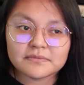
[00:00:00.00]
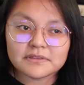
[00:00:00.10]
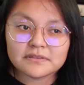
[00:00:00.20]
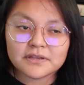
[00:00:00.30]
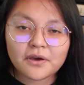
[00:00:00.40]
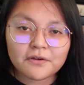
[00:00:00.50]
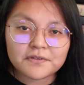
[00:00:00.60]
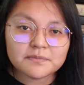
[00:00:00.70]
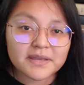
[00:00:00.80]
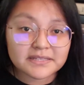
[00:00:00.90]
The
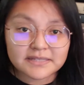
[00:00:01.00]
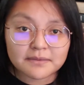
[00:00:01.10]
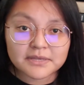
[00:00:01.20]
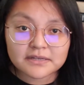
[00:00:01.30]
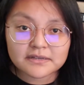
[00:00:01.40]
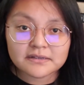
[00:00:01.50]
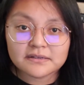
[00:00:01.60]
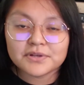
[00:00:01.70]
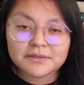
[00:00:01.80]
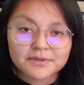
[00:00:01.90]
COVID pandemic
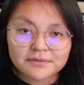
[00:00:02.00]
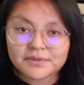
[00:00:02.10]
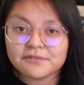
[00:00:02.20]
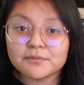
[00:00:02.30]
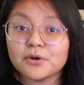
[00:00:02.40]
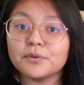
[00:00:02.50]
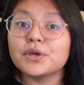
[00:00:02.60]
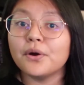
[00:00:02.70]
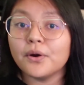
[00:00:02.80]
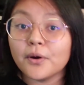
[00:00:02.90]
prohibited me from
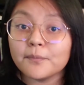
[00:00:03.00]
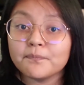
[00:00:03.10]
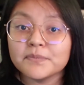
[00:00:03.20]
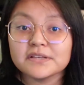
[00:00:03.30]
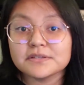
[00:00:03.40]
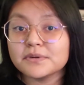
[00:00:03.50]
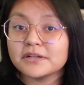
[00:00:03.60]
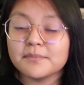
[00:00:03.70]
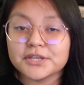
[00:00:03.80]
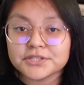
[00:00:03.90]
going home because I wanted
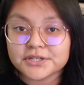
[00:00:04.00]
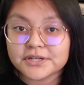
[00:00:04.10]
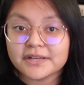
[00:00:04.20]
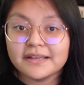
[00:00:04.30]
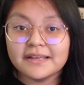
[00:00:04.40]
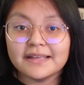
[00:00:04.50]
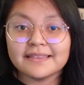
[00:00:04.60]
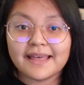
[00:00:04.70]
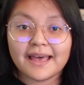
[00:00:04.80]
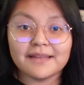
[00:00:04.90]
to make sure
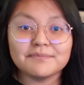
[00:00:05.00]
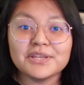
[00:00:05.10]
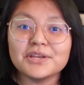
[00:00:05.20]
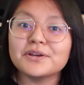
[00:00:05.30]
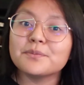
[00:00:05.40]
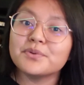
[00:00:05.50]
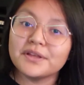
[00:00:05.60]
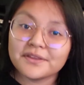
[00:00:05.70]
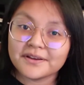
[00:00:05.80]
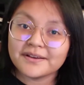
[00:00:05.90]
that my younger
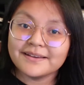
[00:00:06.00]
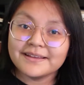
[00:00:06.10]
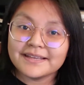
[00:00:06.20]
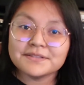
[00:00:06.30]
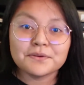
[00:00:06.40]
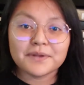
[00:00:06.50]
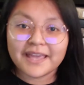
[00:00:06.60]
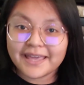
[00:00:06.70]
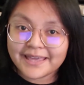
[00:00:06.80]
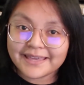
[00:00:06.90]
brother is
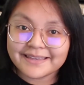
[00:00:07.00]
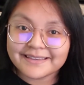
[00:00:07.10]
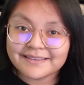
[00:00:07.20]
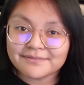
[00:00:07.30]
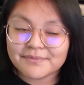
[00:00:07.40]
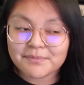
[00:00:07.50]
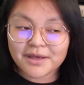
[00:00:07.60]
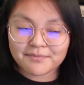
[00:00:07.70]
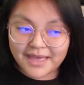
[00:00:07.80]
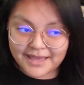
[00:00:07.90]
okay. My
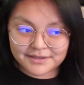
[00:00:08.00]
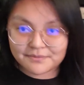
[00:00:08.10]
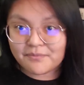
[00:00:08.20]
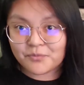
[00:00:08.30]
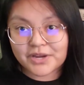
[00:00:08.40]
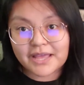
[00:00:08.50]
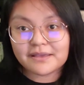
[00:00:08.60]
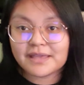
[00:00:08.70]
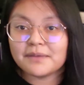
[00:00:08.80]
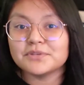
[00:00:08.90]
mom had him when I
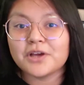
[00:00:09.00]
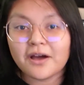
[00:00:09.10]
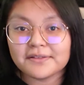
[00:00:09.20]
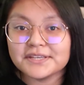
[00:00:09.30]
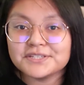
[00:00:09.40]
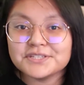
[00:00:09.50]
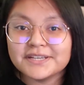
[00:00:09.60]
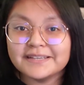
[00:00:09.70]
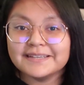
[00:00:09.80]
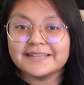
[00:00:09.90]
came to college.
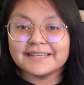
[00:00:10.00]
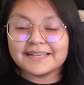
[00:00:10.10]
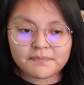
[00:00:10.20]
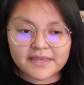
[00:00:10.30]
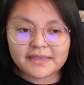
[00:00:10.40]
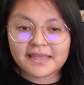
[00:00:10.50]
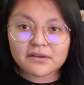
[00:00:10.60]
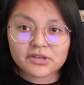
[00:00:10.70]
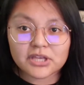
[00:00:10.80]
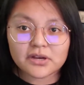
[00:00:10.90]
Being
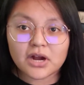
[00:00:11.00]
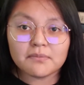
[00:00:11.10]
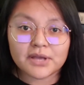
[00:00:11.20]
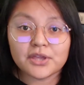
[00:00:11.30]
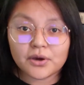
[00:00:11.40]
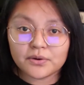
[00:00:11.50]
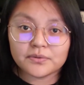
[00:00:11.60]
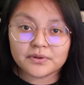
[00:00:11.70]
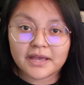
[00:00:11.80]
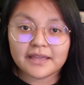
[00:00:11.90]
out here on my
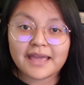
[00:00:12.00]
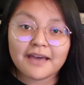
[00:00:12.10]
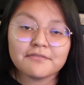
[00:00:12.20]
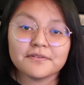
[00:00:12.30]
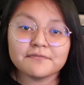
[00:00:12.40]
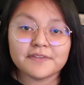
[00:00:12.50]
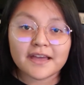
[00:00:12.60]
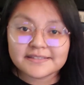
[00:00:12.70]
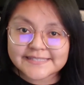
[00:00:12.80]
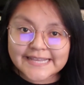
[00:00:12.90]
own, I have a
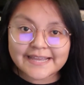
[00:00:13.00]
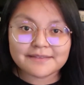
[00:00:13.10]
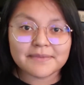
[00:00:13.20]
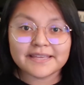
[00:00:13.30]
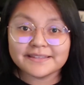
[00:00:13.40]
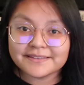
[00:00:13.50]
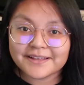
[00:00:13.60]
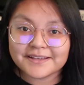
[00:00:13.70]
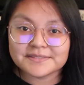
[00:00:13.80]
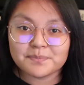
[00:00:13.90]
fiance and my
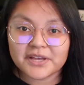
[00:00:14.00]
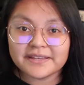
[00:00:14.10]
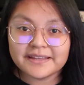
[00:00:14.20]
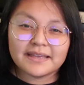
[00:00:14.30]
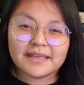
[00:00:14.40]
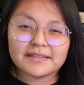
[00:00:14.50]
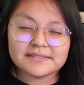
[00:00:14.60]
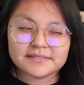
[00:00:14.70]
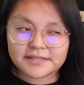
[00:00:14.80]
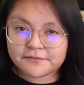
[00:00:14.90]
in-laws, but
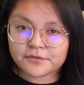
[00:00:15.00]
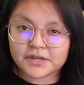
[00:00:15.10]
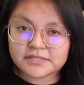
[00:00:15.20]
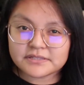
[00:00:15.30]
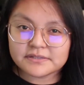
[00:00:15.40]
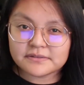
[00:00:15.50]
it's different.